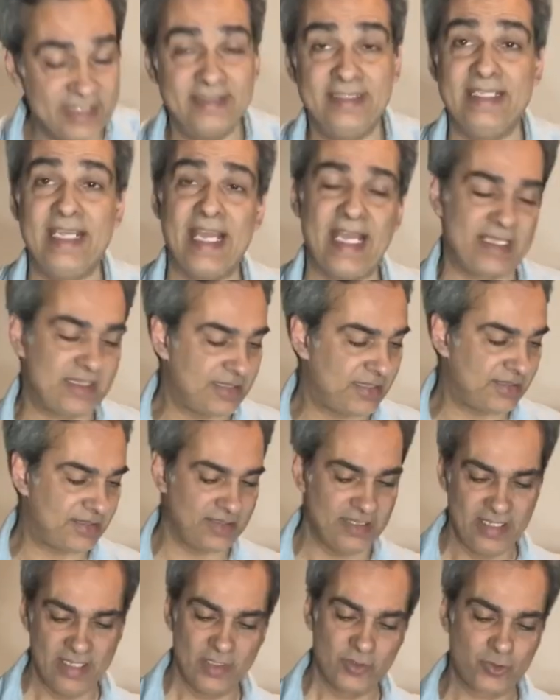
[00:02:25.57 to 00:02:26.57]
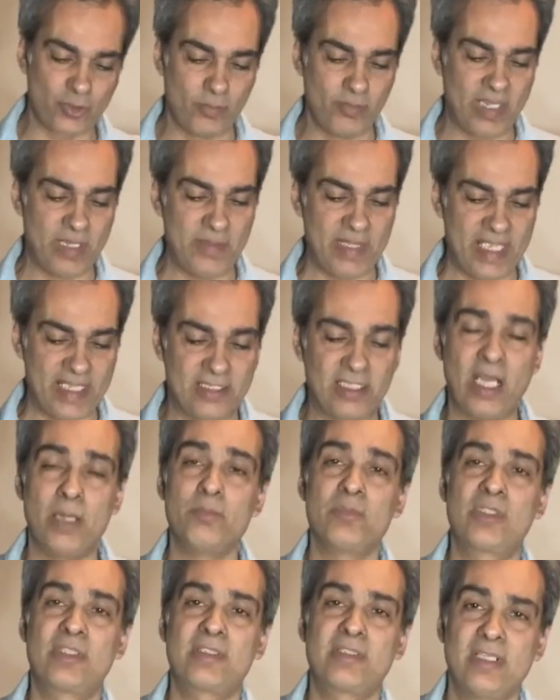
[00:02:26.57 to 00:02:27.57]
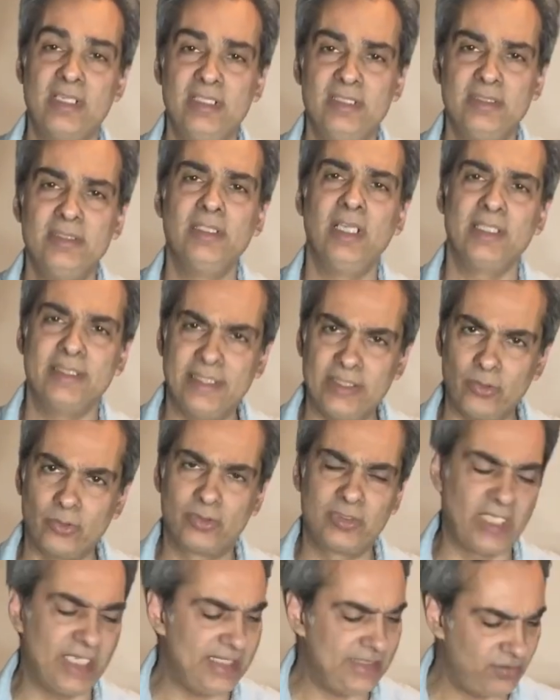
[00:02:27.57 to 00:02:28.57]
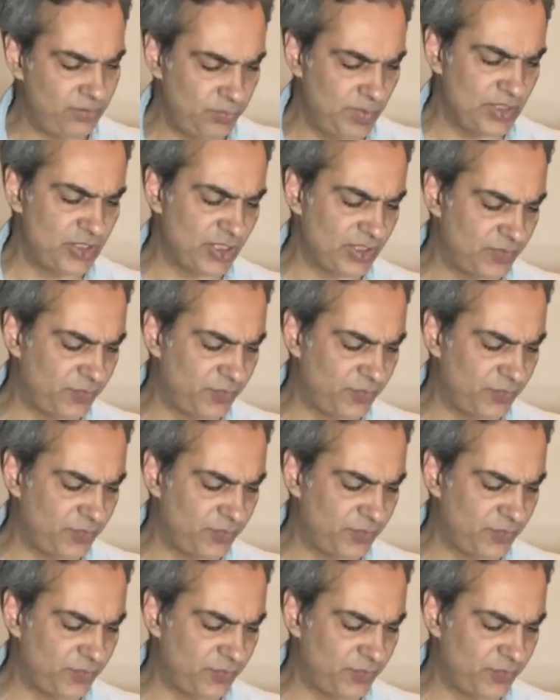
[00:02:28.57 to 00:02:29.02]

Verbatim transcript: the hex so maybe it comes a little tight, which is